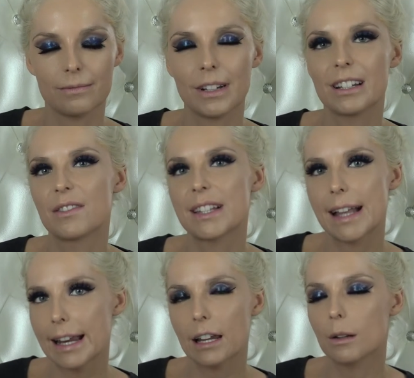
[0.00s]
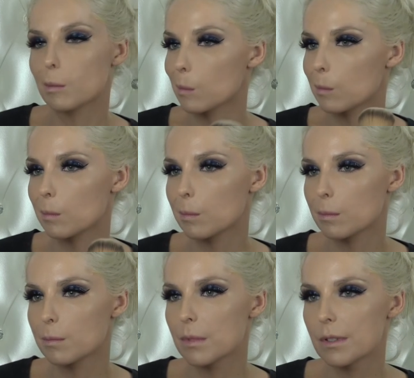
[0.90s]
enough setting,
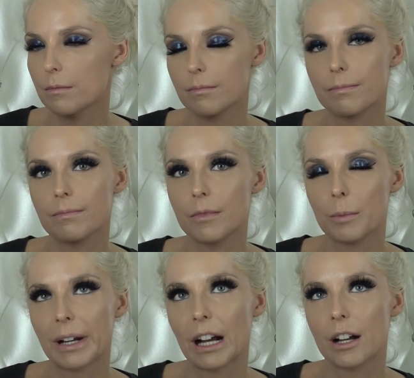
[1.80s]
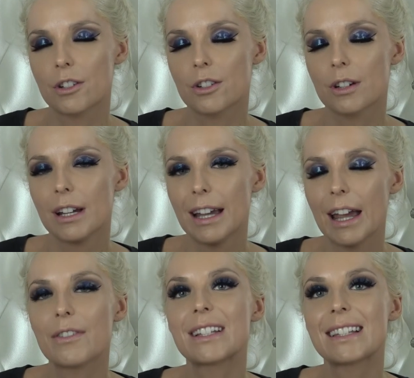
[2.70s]
oh my gosh. If it